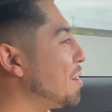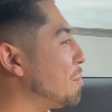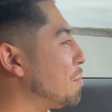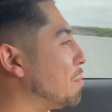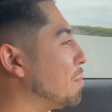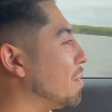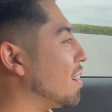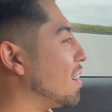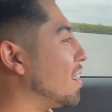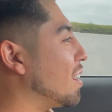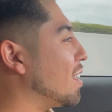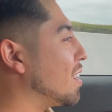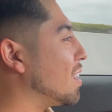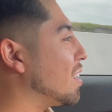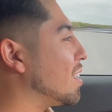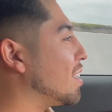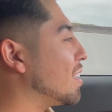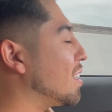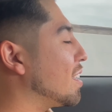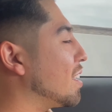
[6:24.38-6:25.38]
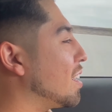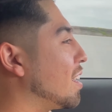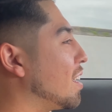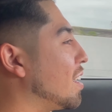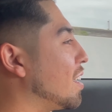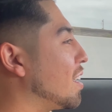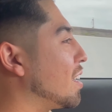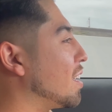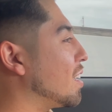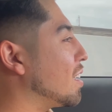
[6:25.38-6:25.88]
But
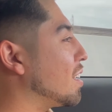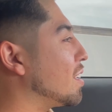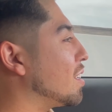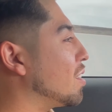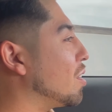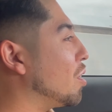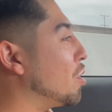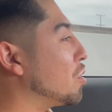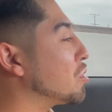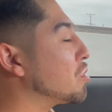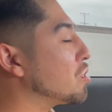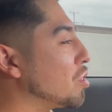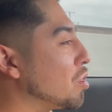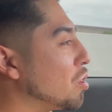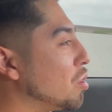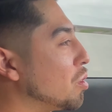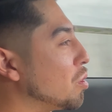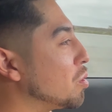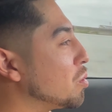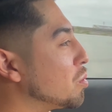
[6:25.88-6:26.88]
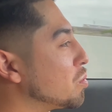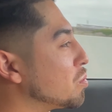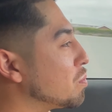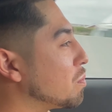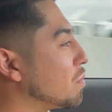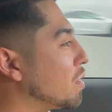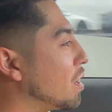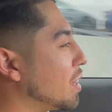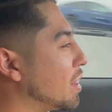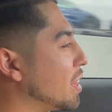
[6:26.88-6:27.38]
also
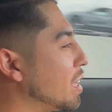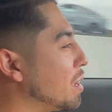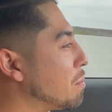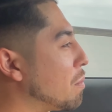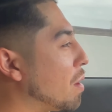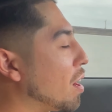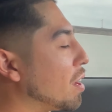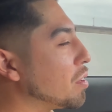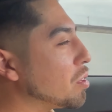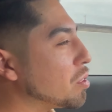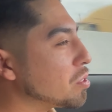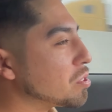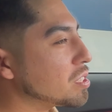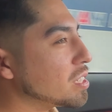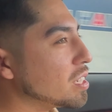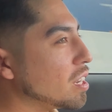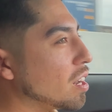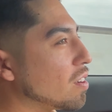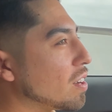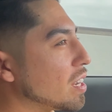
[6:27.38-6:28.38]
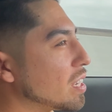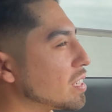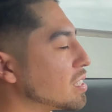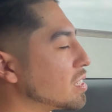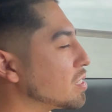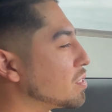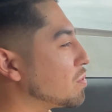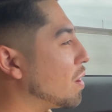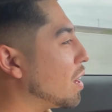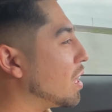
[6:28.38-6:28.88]
I think Mondo CRX
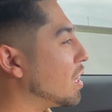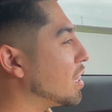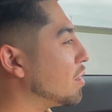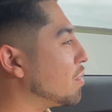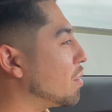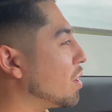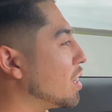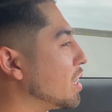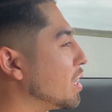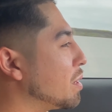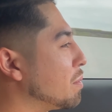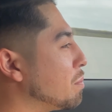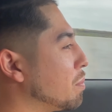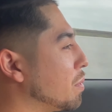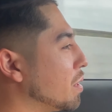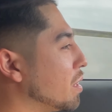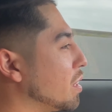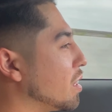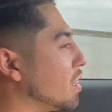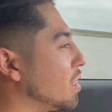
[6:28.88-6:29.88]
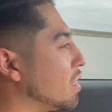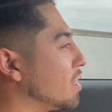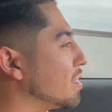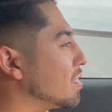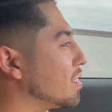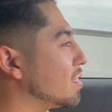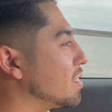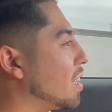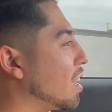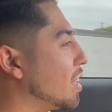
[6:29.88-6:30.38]
is finally running, but
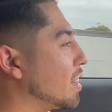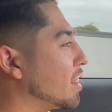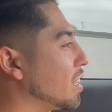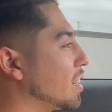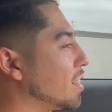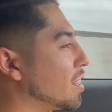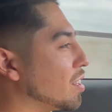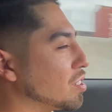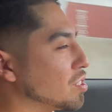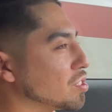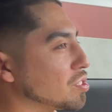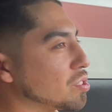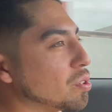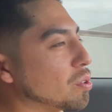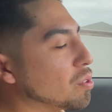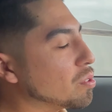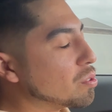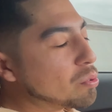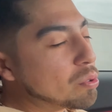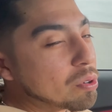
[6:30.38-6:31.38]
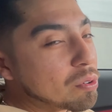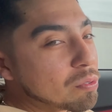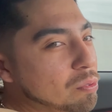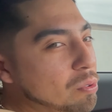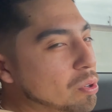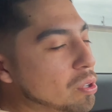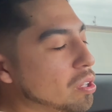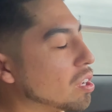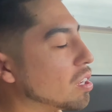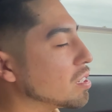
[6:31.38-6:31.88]
I think they're just gonna do a
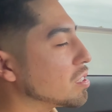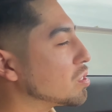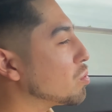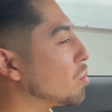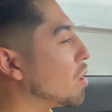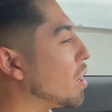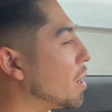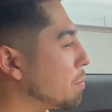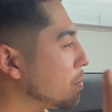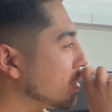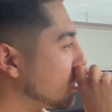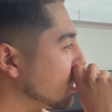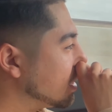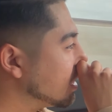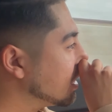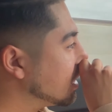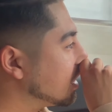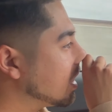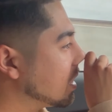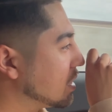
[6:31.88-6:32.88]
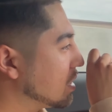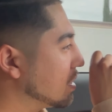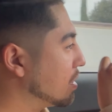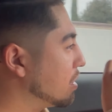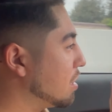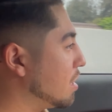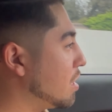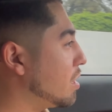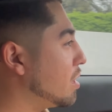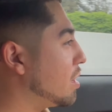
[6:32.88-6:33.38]
full-on swap, because
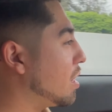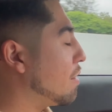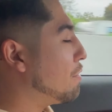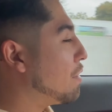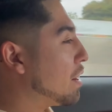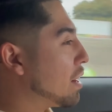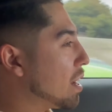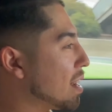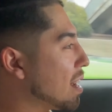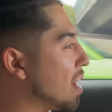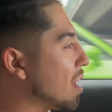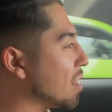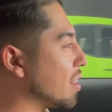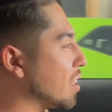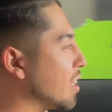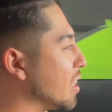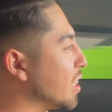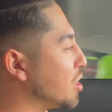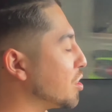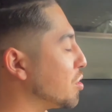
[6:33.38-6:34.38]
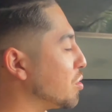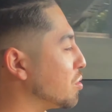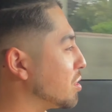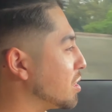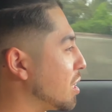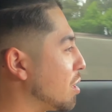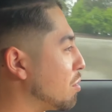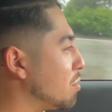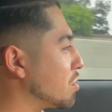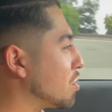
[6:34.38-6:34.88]
they figured out the issues
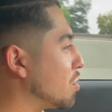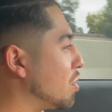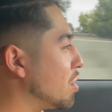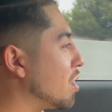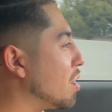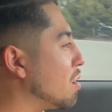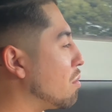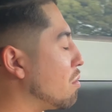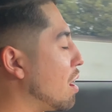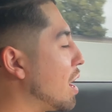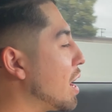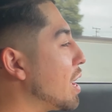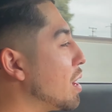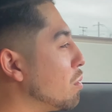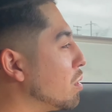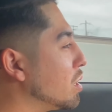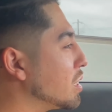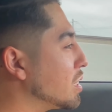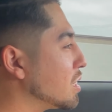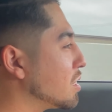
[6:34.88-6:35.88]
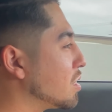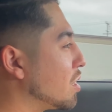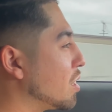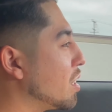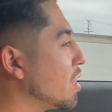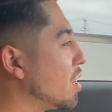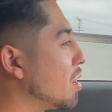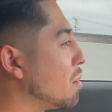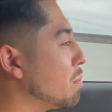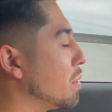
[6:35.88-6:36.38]
that was going on, why it wasn't turning on.